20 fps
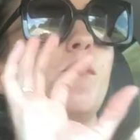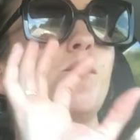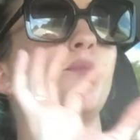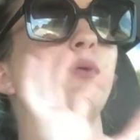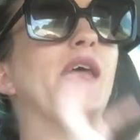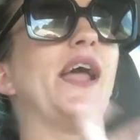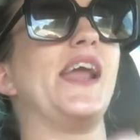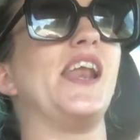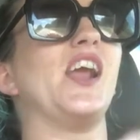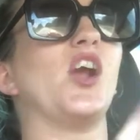
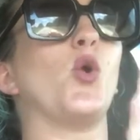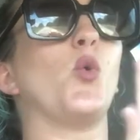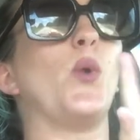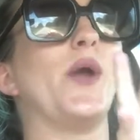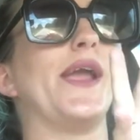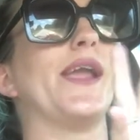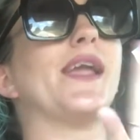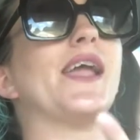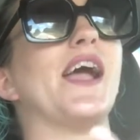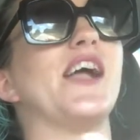played a
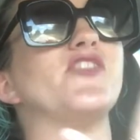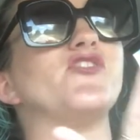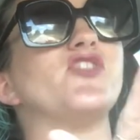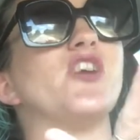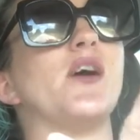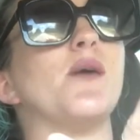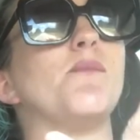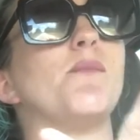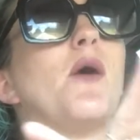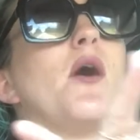quick catch
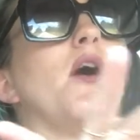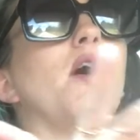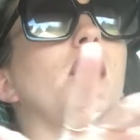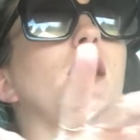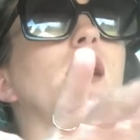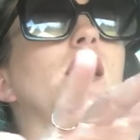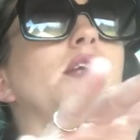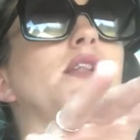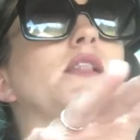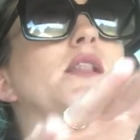up
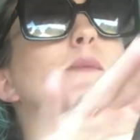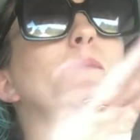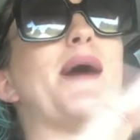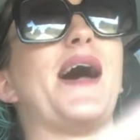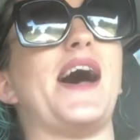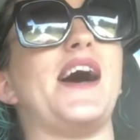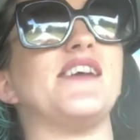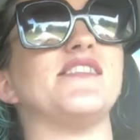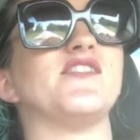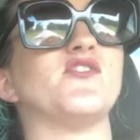on the
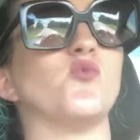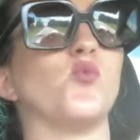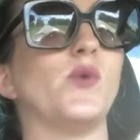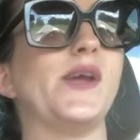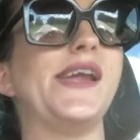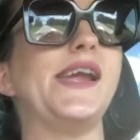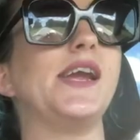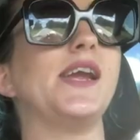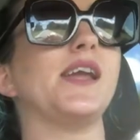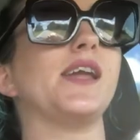past
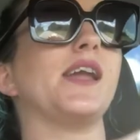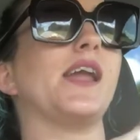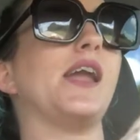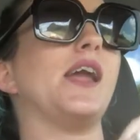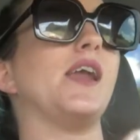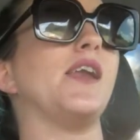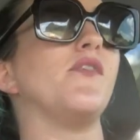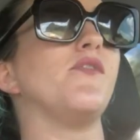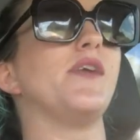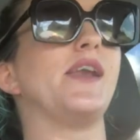week
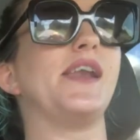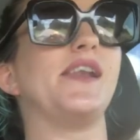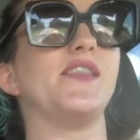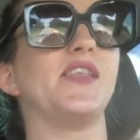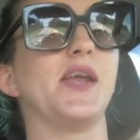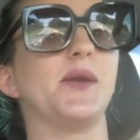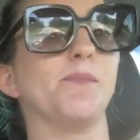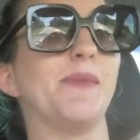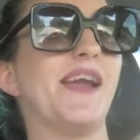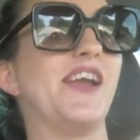and if
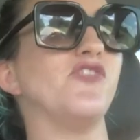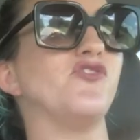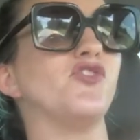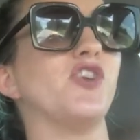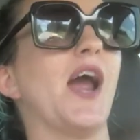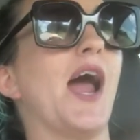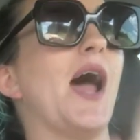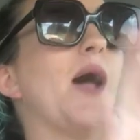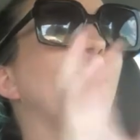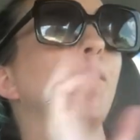anything major
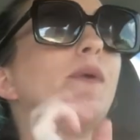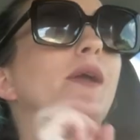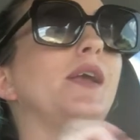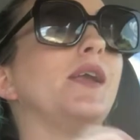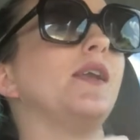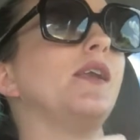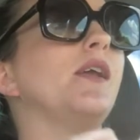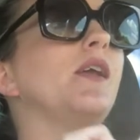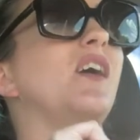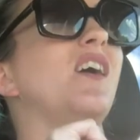
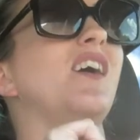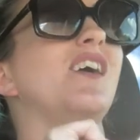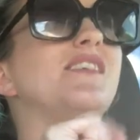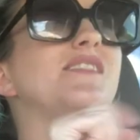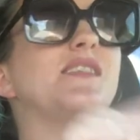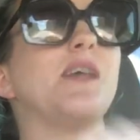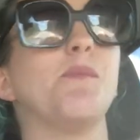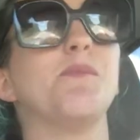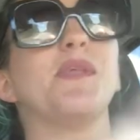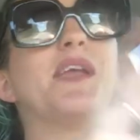happened.
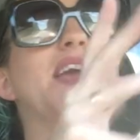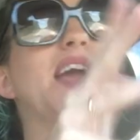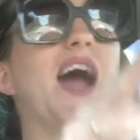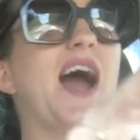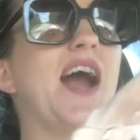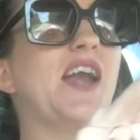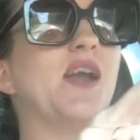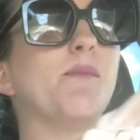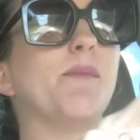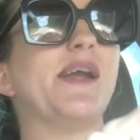Something
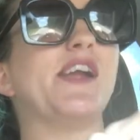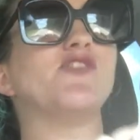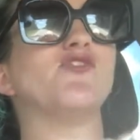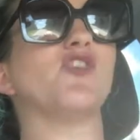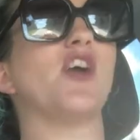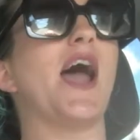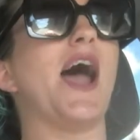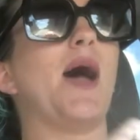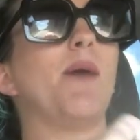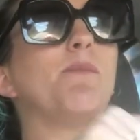kind of major
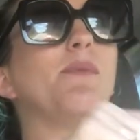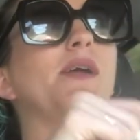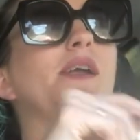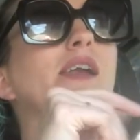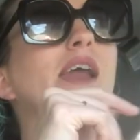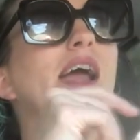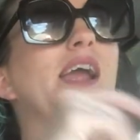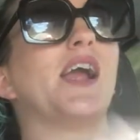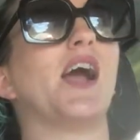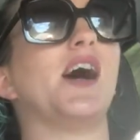happened.
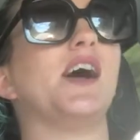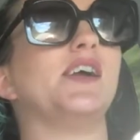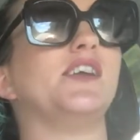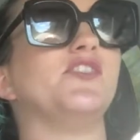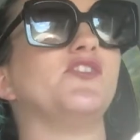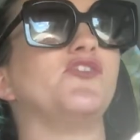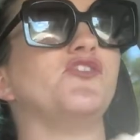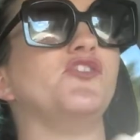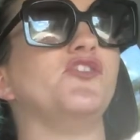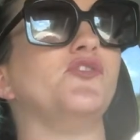I got
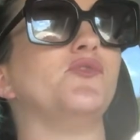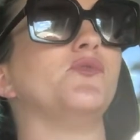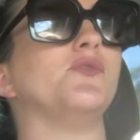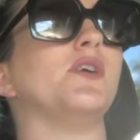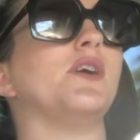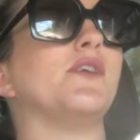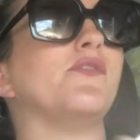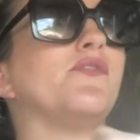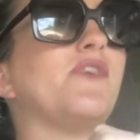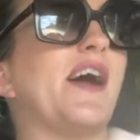into
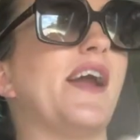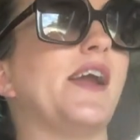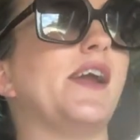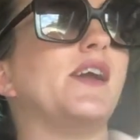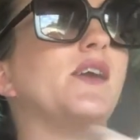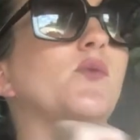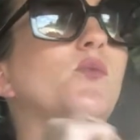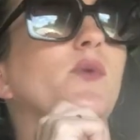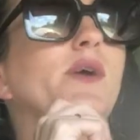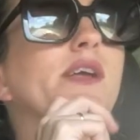a fight
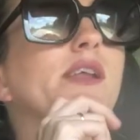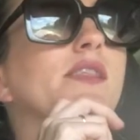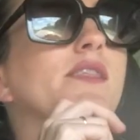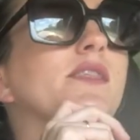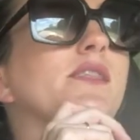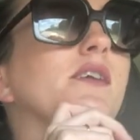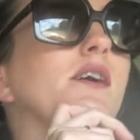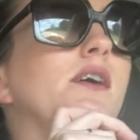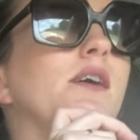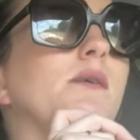with
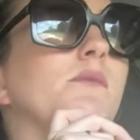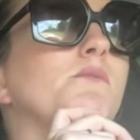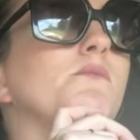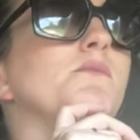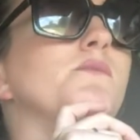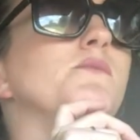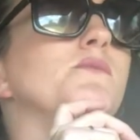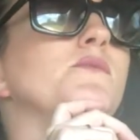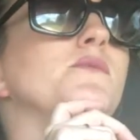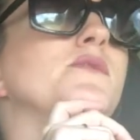um,
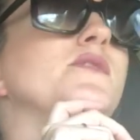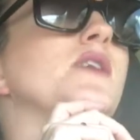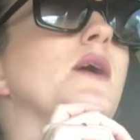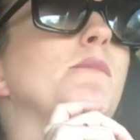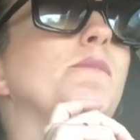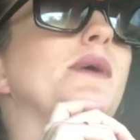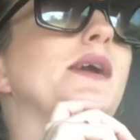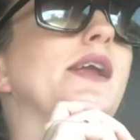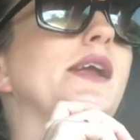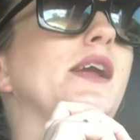
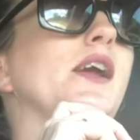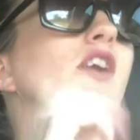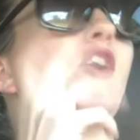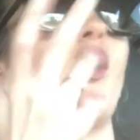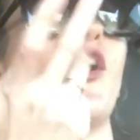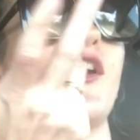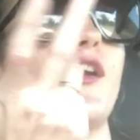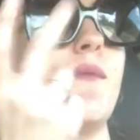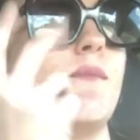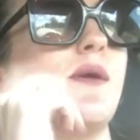somebody, an
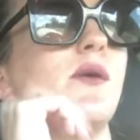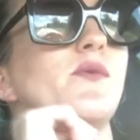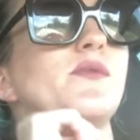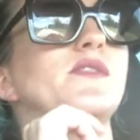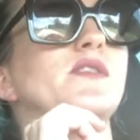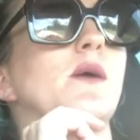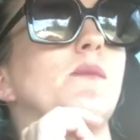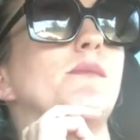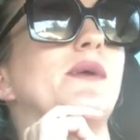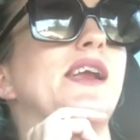argument with
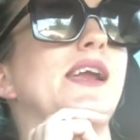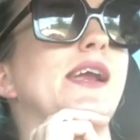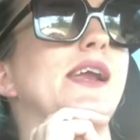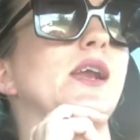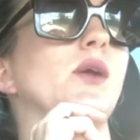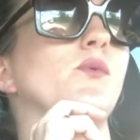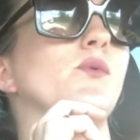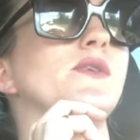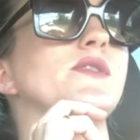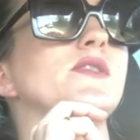somebody, and
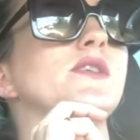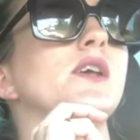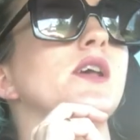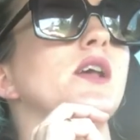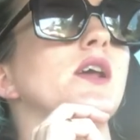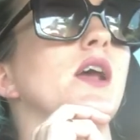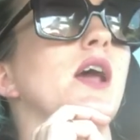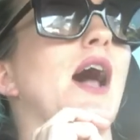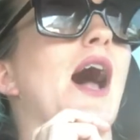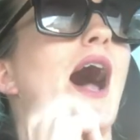it was,
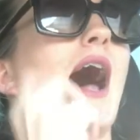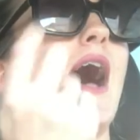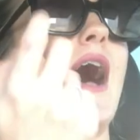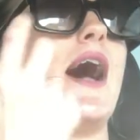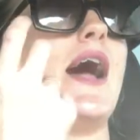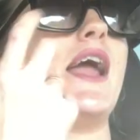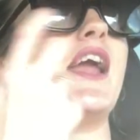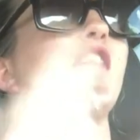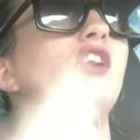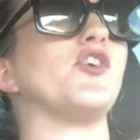
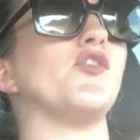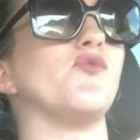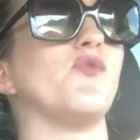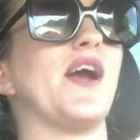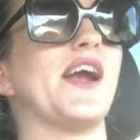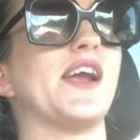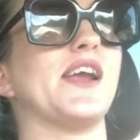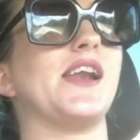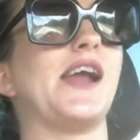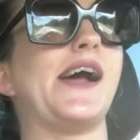I could
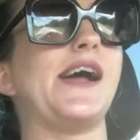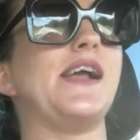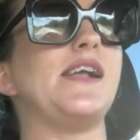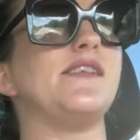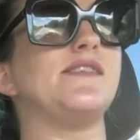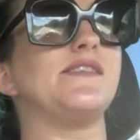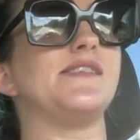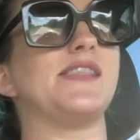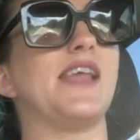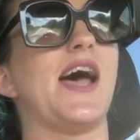
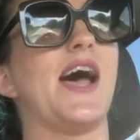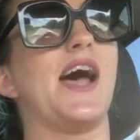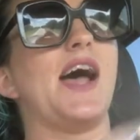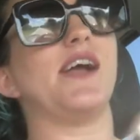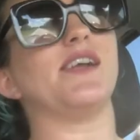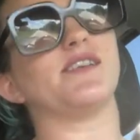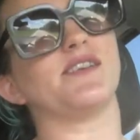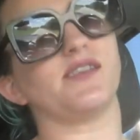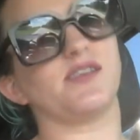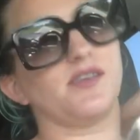recognize that